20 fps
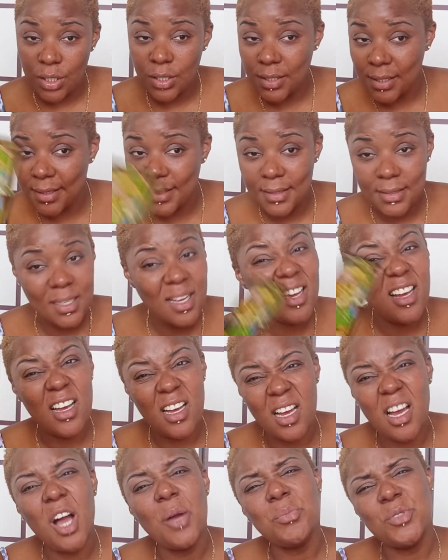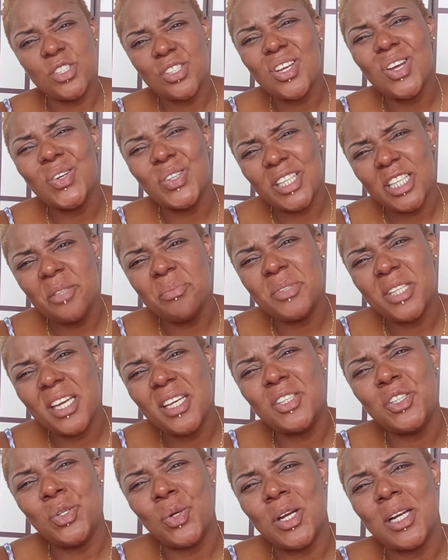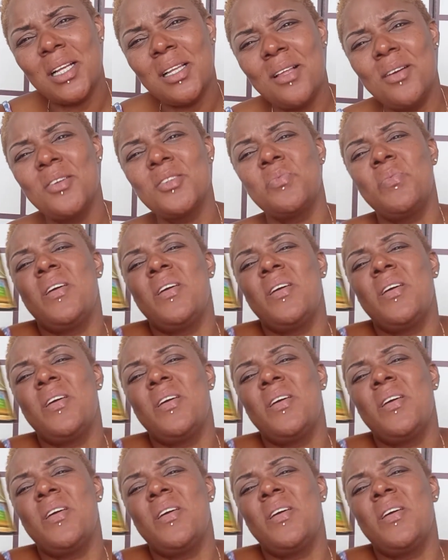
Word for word: yeah, nah, I'm just gonna keep that door closed.